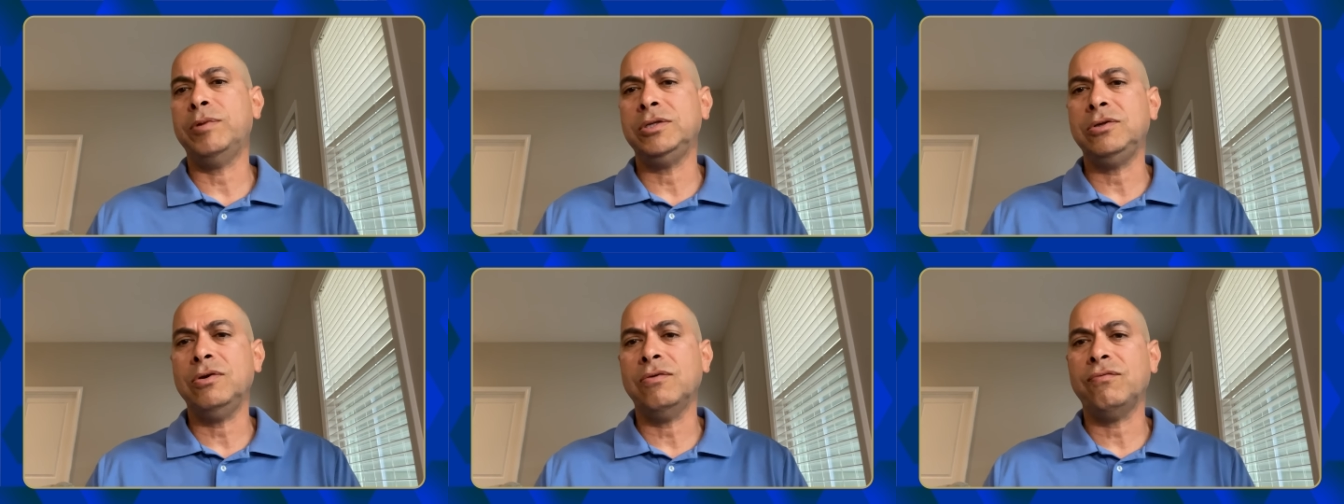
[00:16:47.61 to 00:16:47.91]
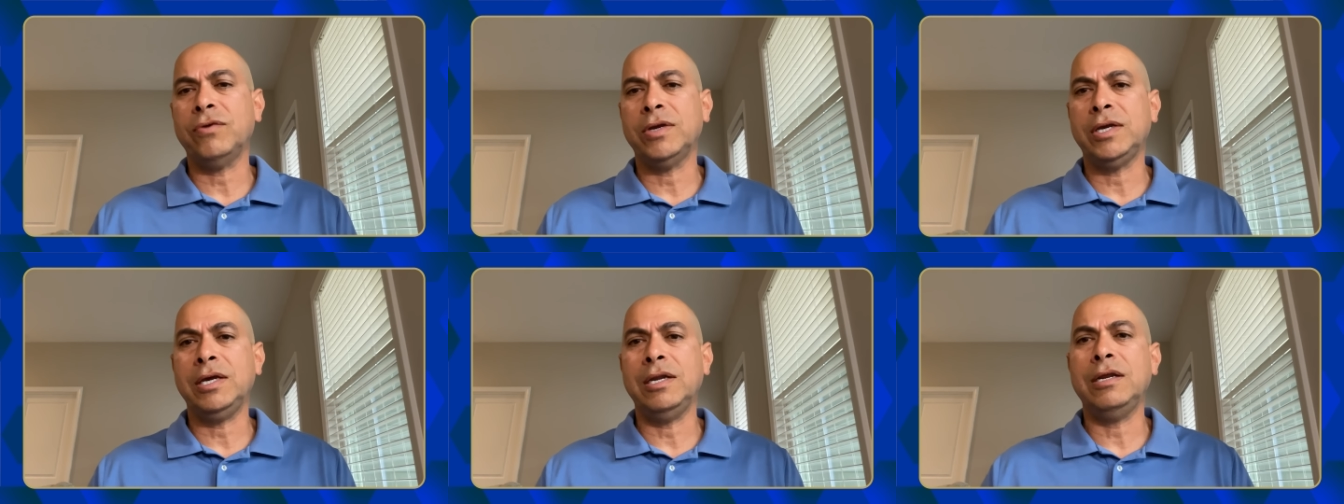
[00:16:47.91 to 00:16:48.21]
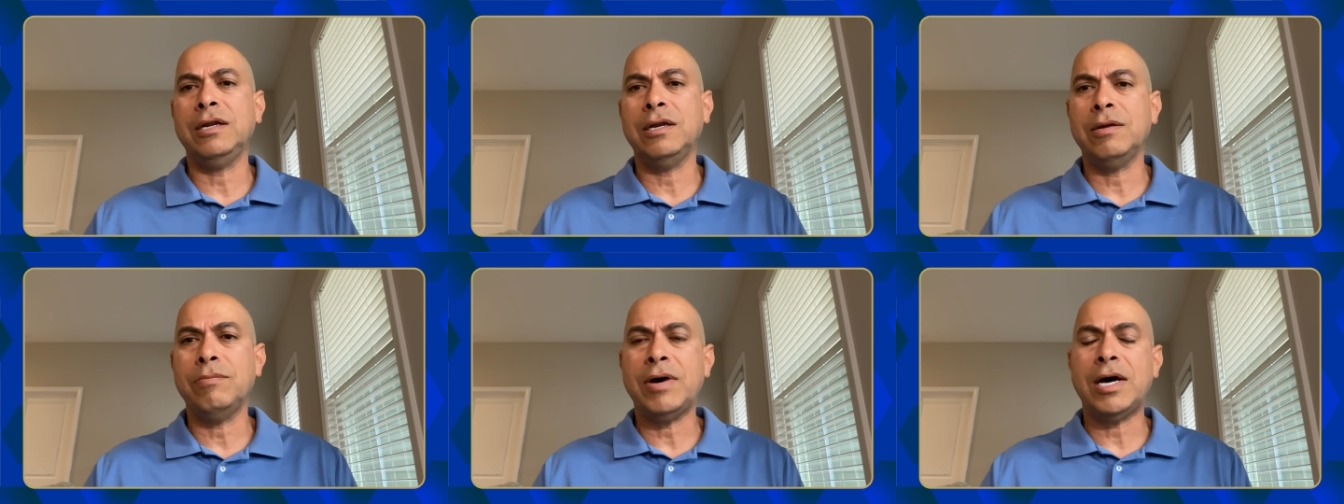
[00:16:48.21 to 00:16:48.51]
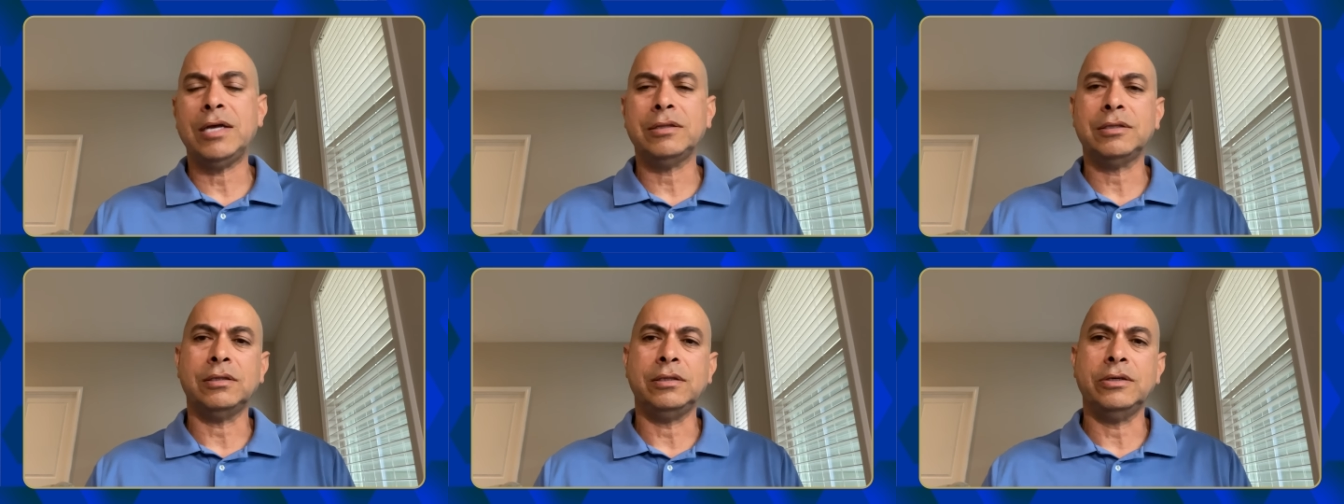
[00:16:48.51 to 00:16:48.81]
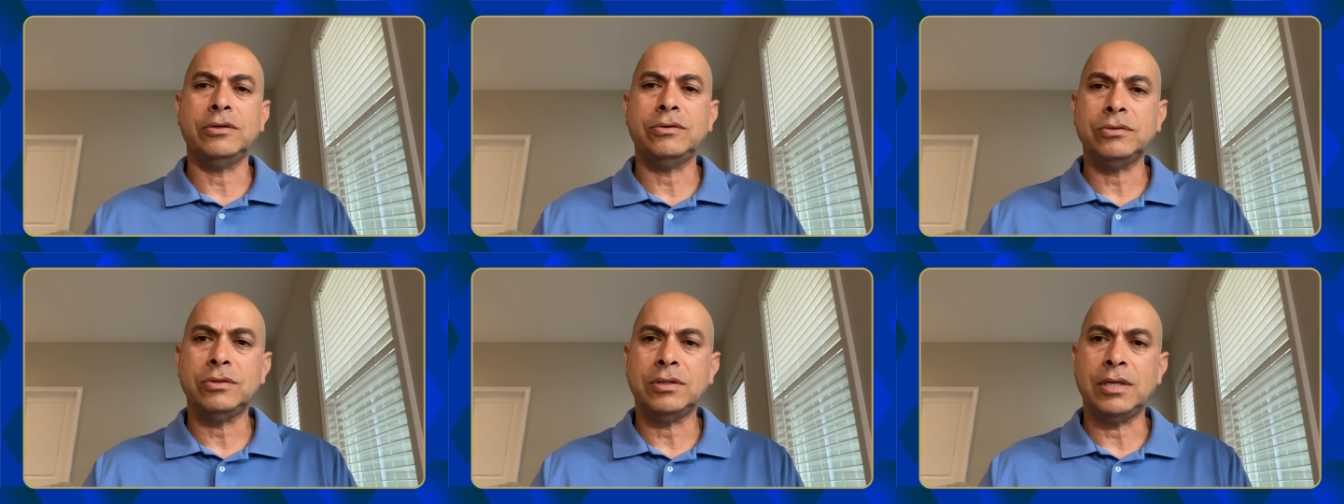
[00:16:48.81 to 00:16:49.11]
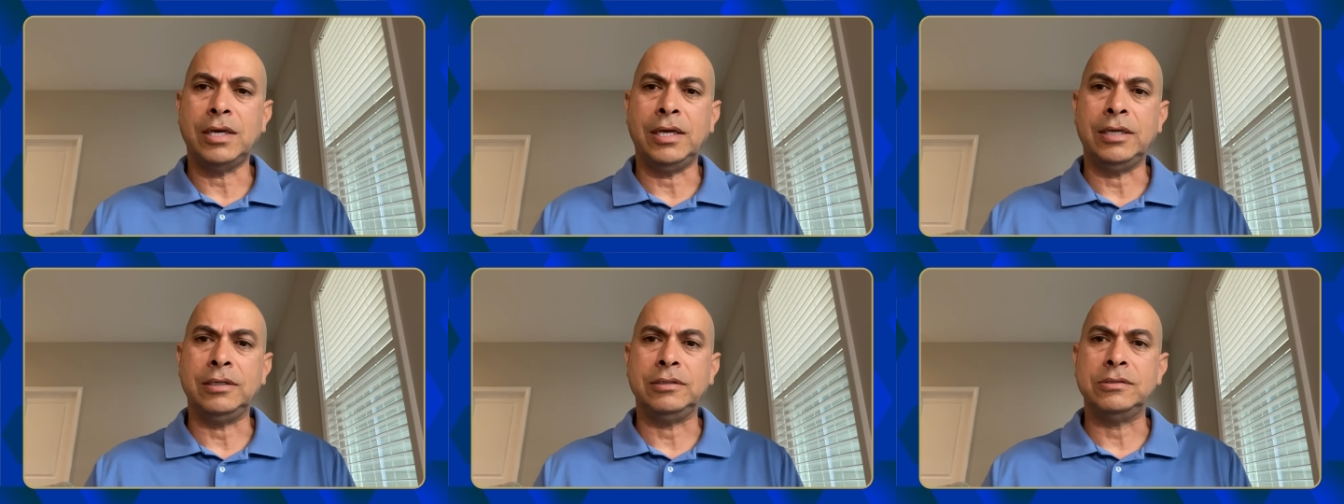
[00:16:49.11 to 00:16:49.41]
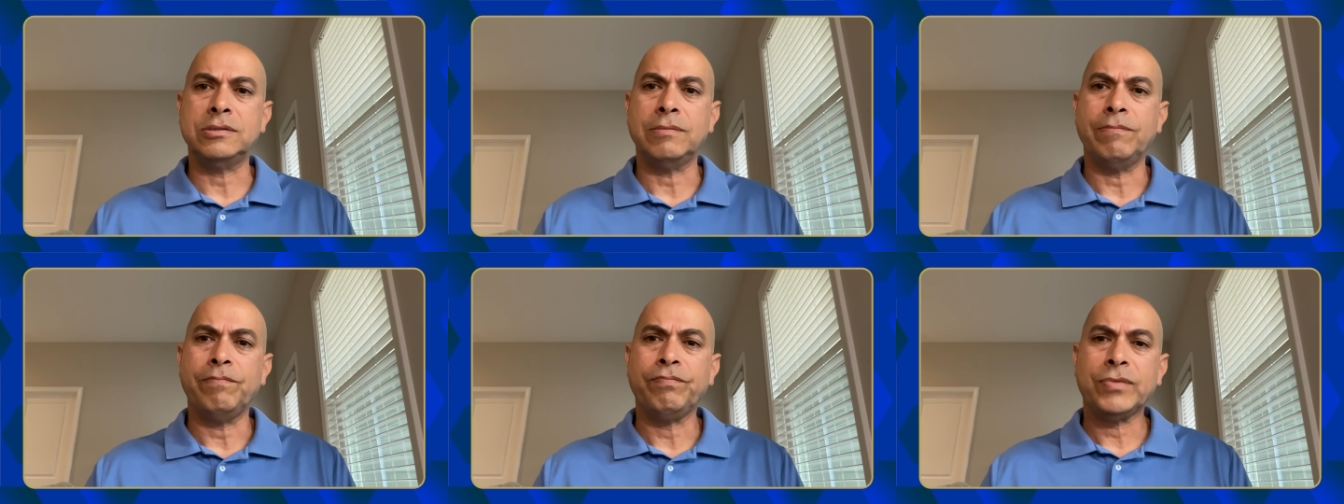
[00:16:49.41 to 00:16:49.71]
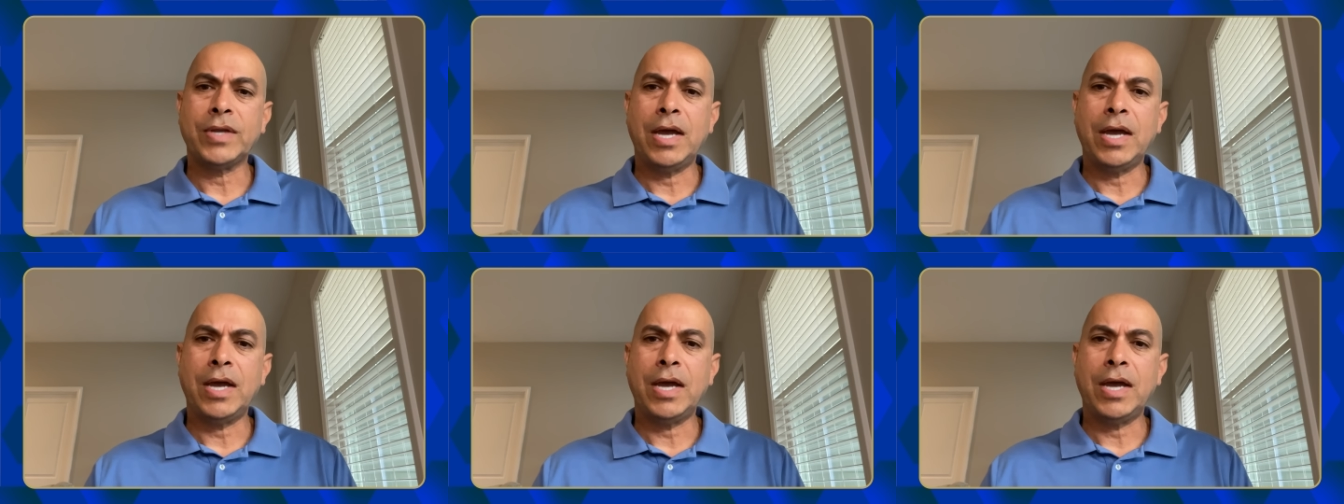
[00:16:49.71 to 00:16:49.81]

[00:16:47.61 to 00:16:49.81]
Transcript: but you're forgetting about the little things."